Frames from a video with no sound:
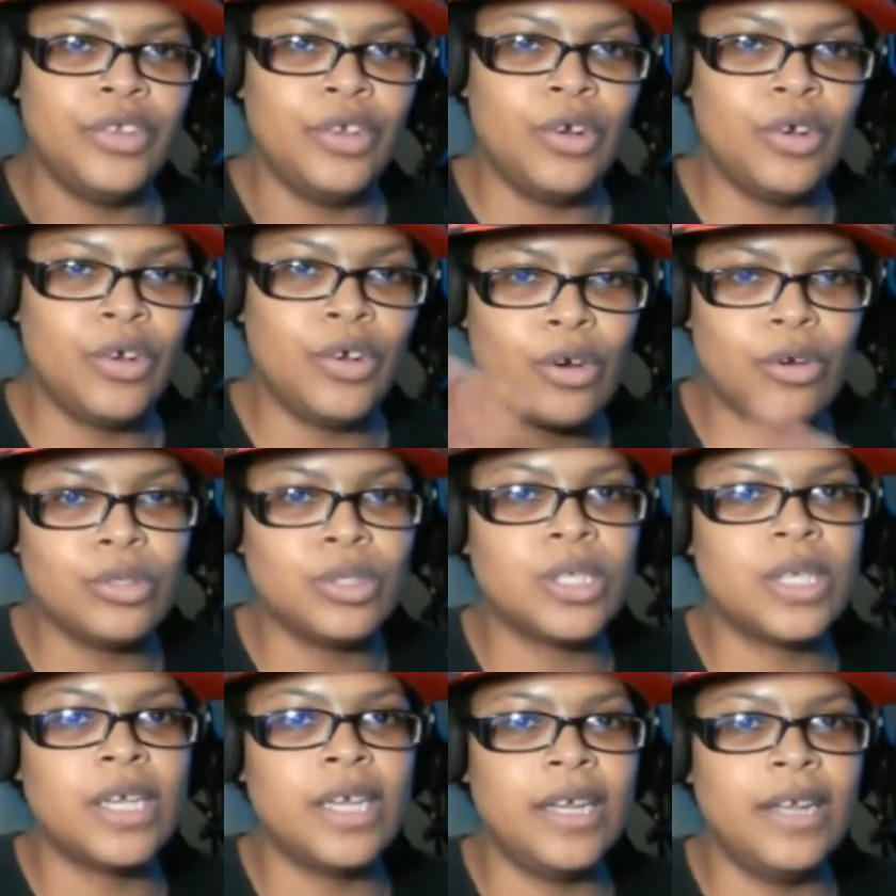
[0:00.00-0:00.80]

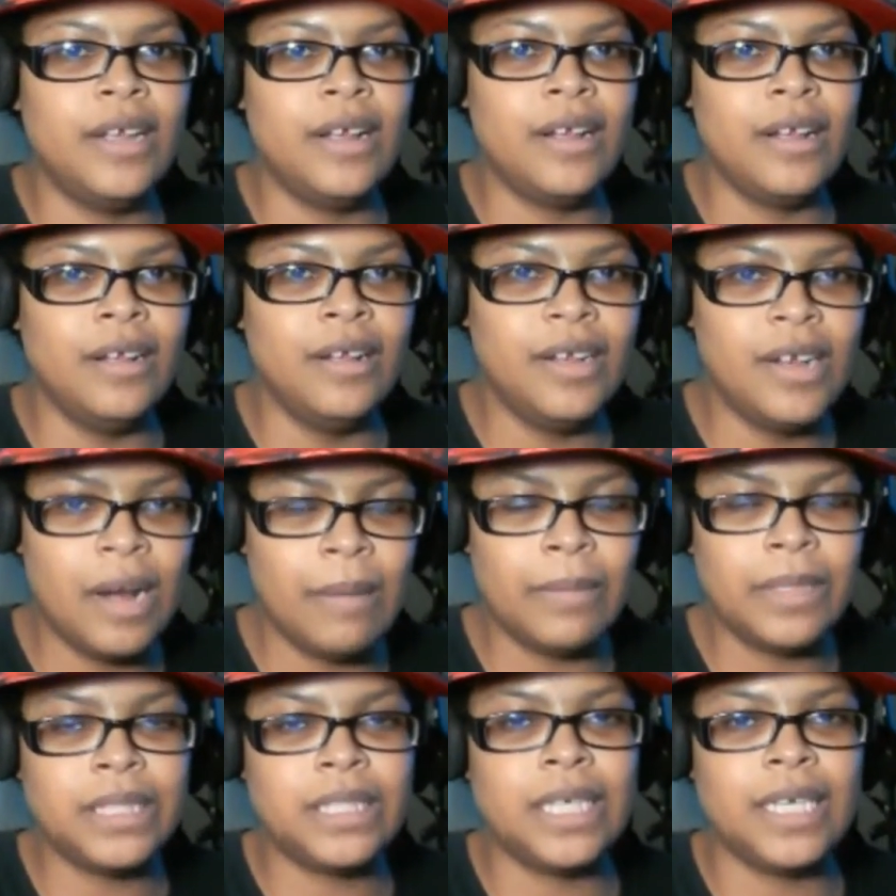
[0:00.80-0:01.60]
girls
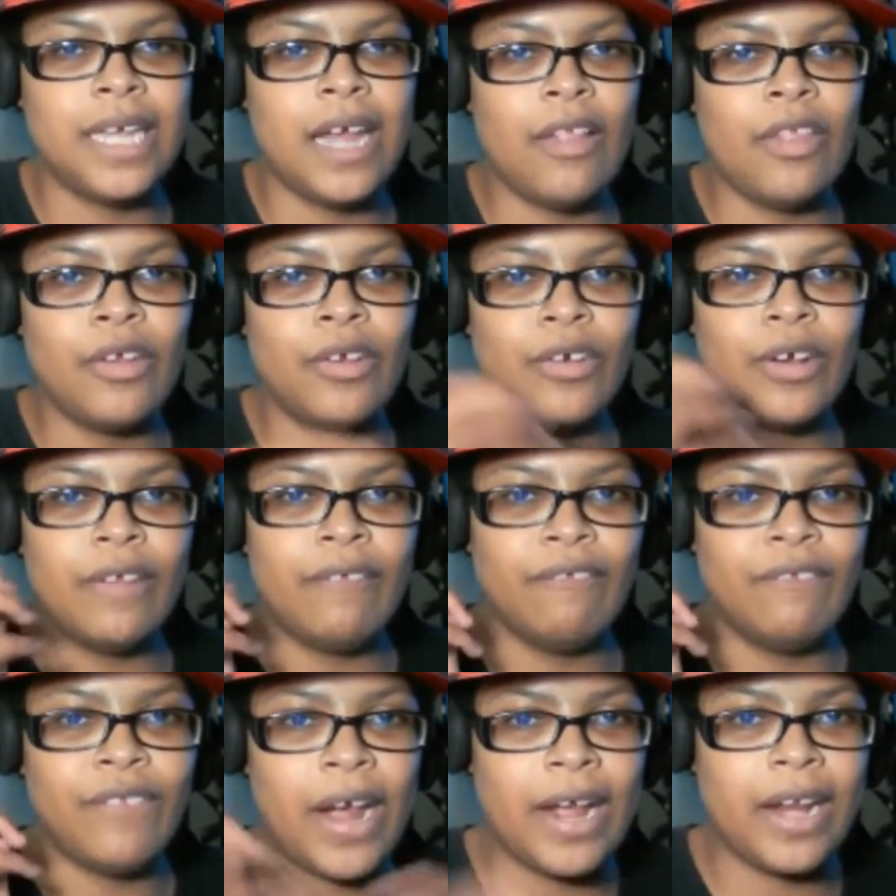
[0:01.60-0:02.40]
coming together
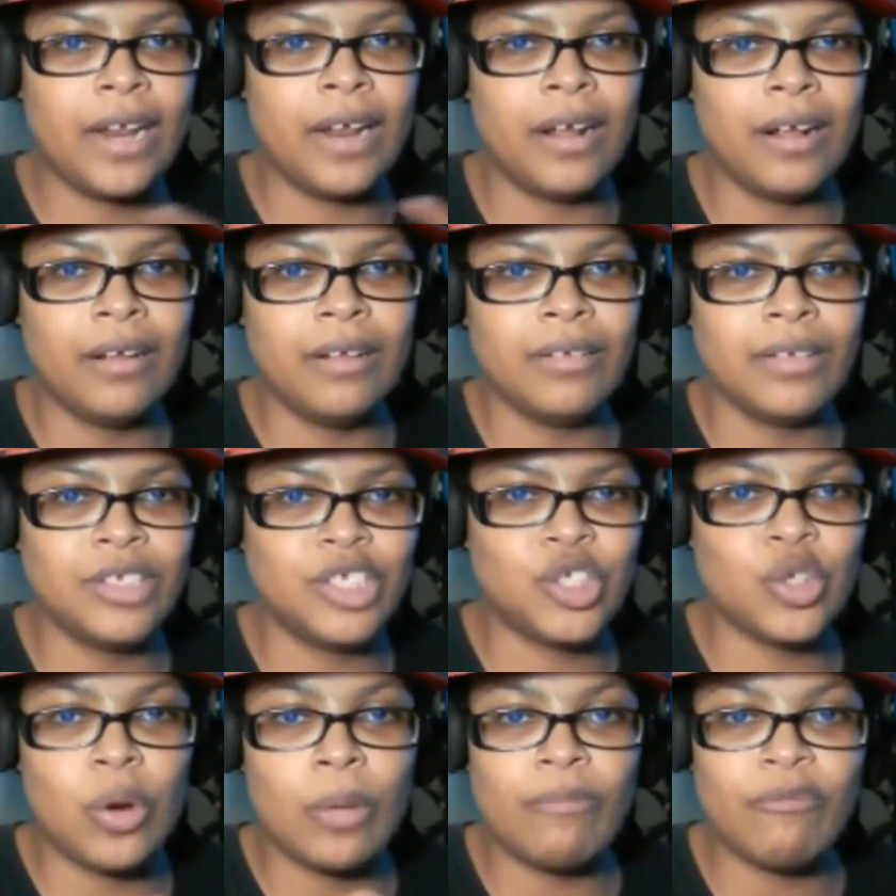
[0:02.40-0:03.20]
and fighting
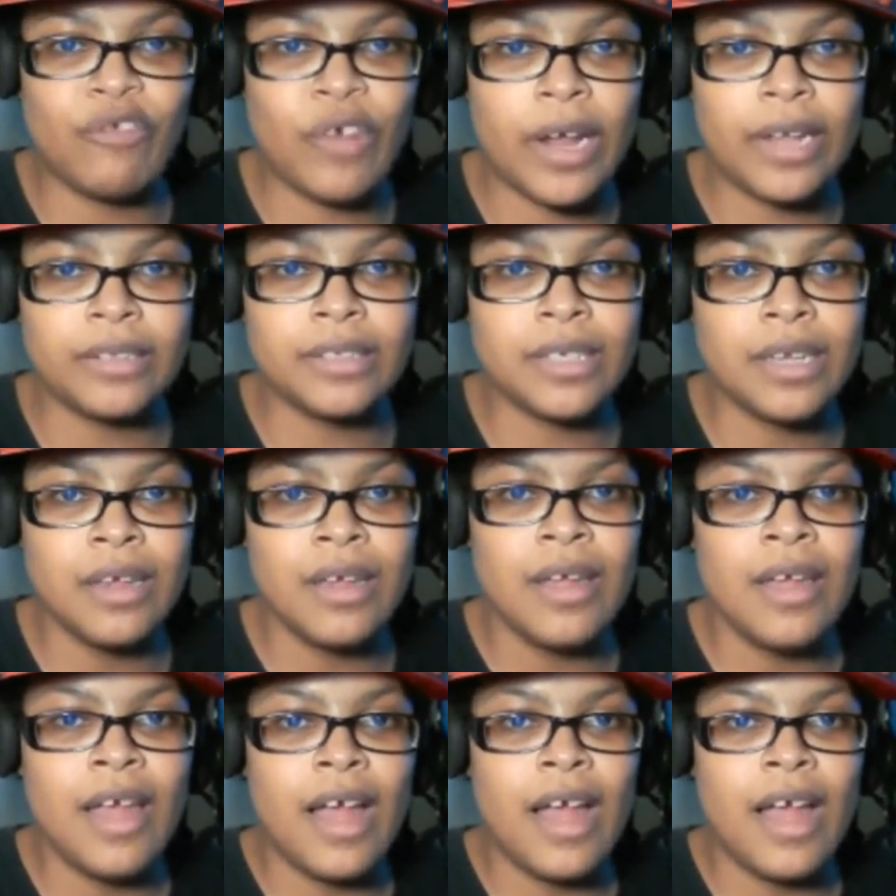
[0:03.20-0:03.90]
Stormfront,